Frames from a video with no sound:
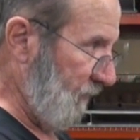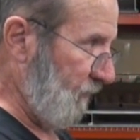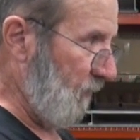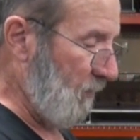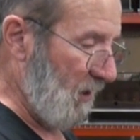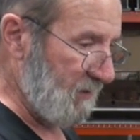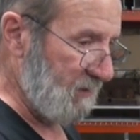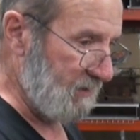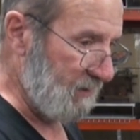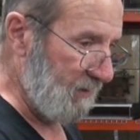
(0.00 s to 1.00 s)
went through a
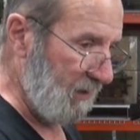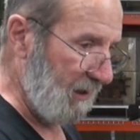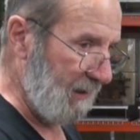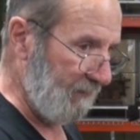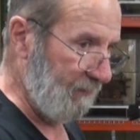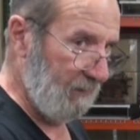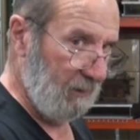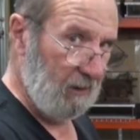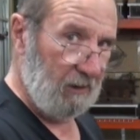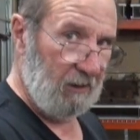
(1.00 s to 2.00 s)
process on the lathe,
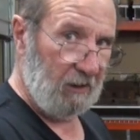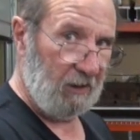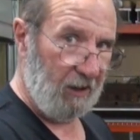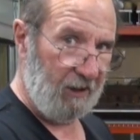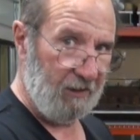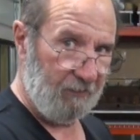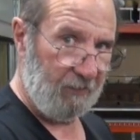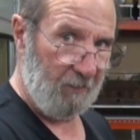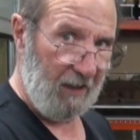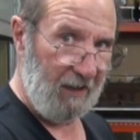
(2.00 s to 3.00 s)
cutting the
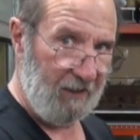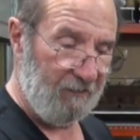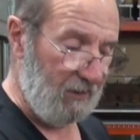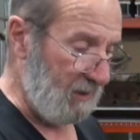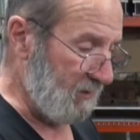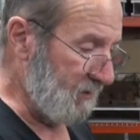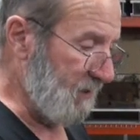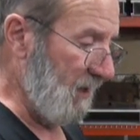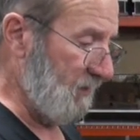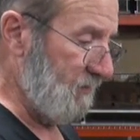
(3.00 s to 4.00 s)
companion flanges
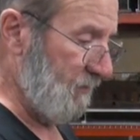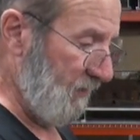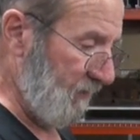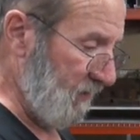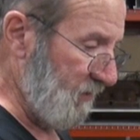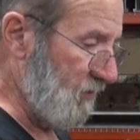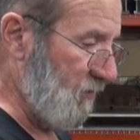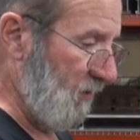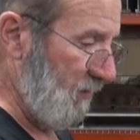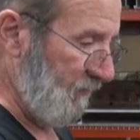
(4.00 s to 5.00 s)
down so everything's
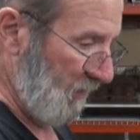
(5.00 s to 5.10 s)
square and